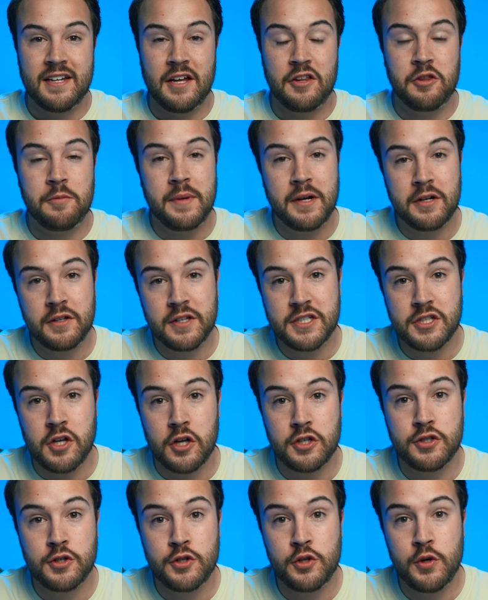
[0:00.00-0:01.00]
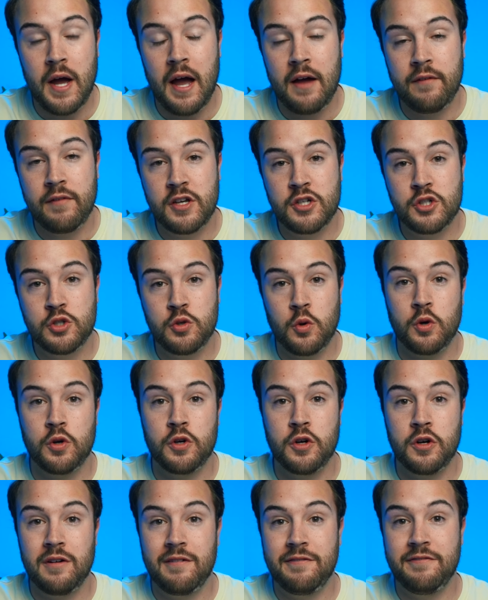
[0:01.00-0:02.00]
Now the mirrorless also do have a
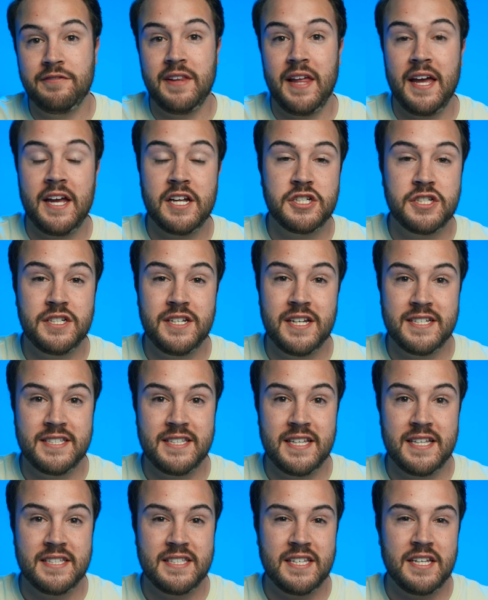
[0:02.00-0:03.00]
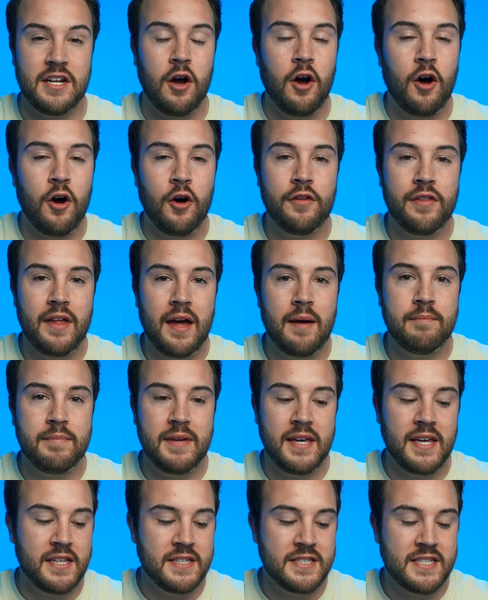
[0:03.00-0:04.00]
shorter flange distance and all that
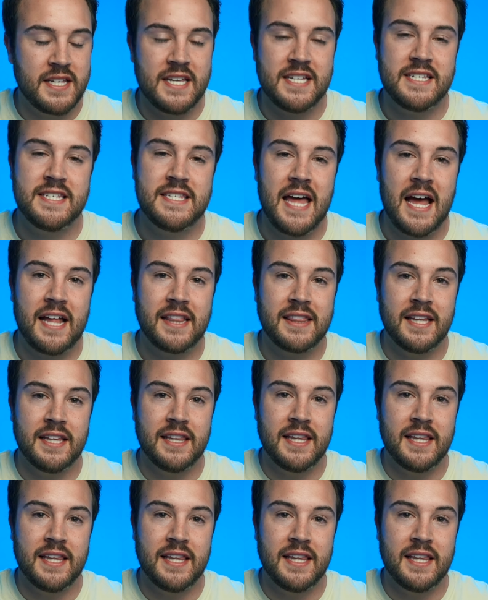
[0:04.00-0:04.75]
means is that the